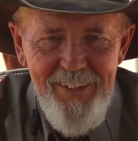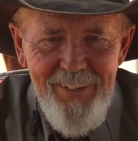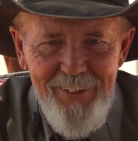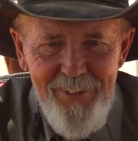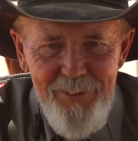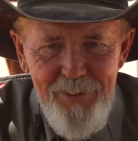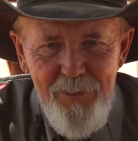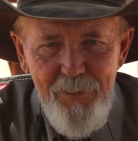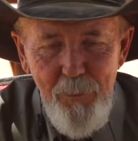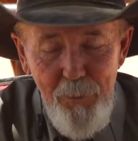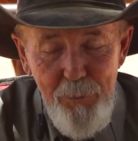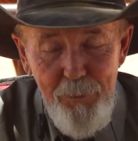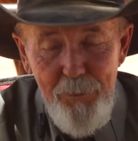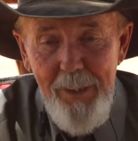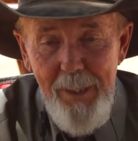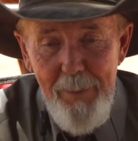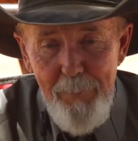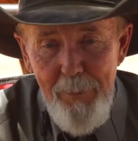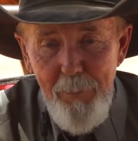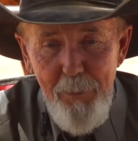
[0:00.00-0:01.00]
it
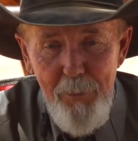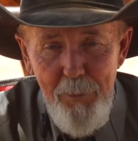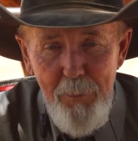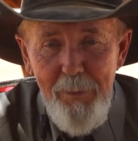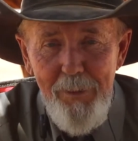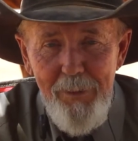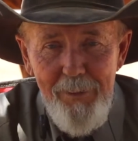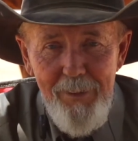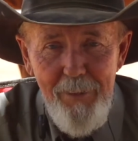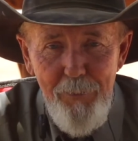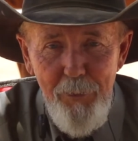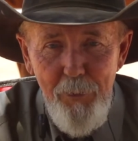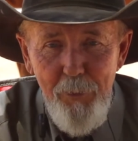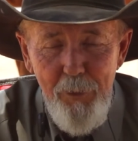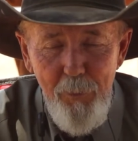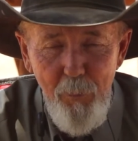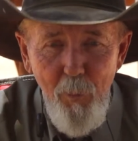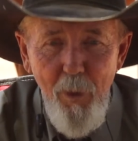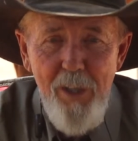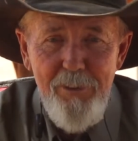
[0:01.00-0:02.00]
would have been, if you could
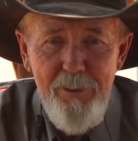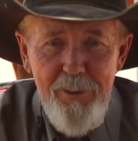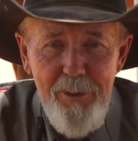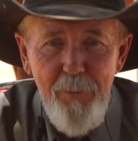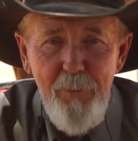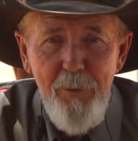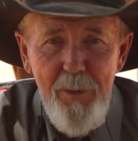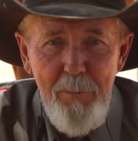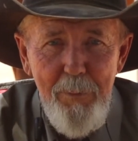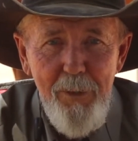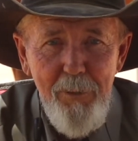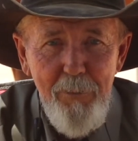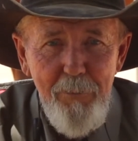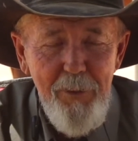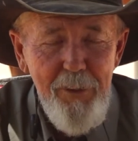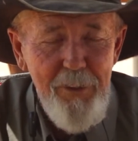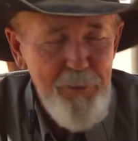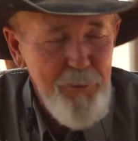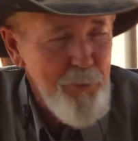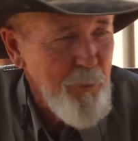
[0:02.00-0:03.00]
have watched it, it would have been a
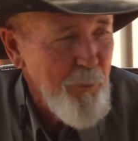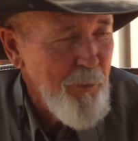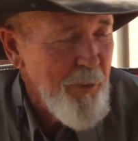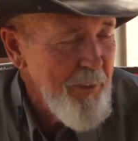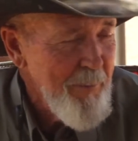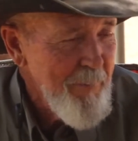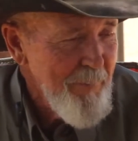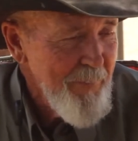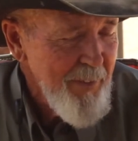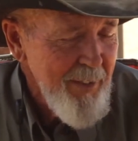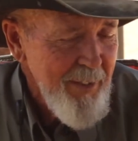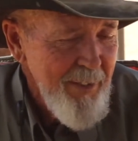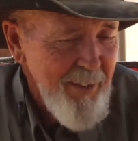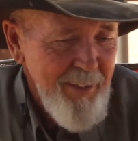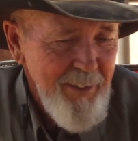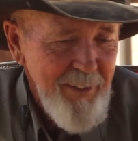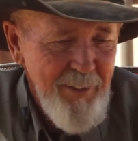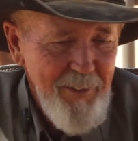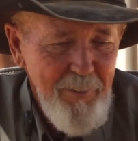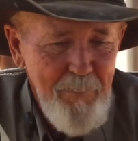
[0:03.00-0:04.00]
funny story.
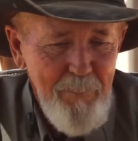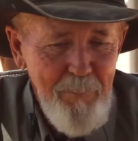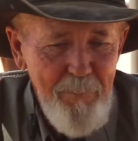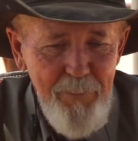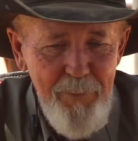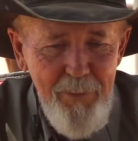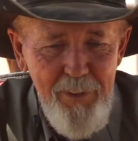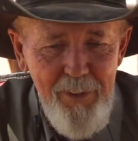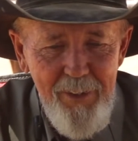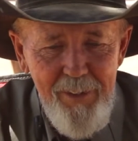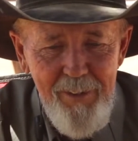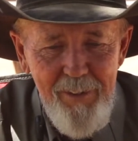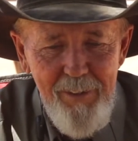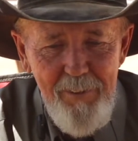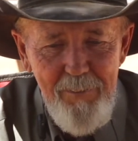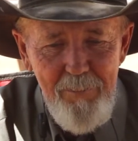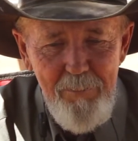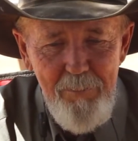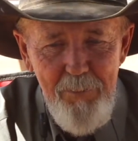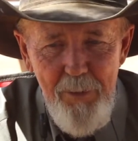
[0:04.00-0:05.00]

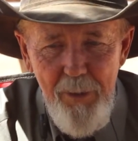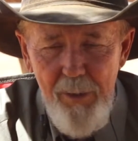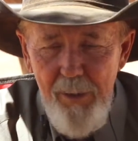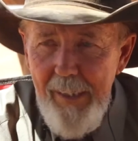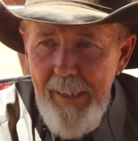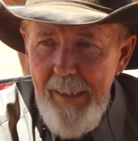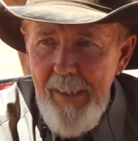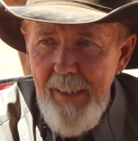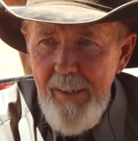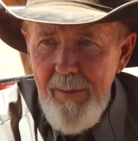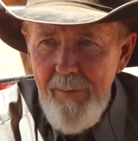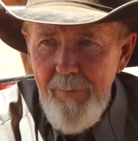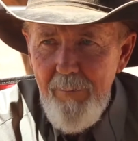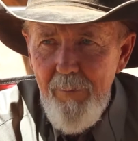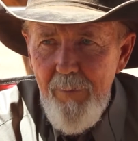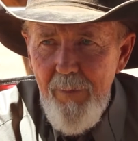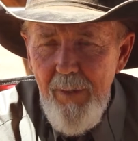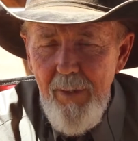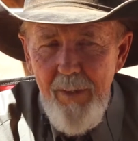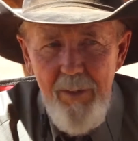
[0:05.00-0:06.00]
The lady
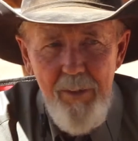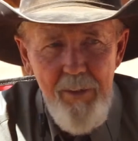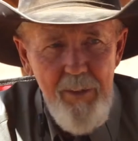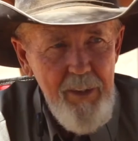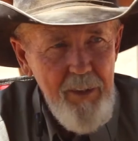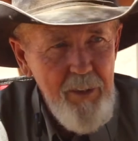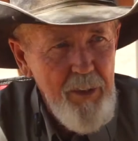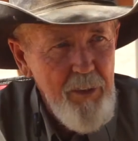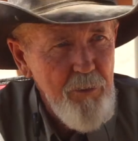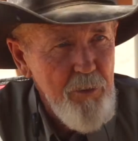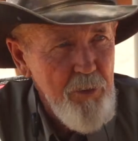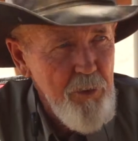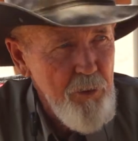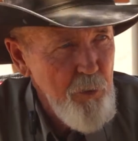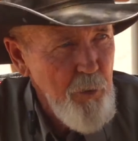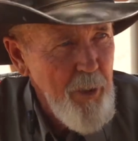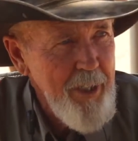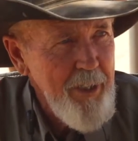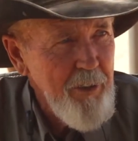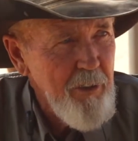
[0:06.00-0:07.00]
that is the
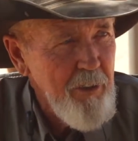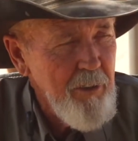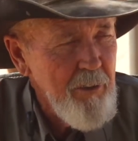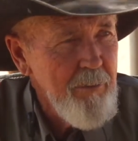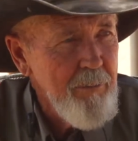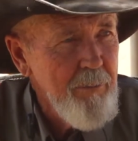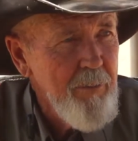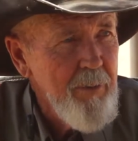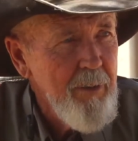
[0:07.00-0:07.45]
trainer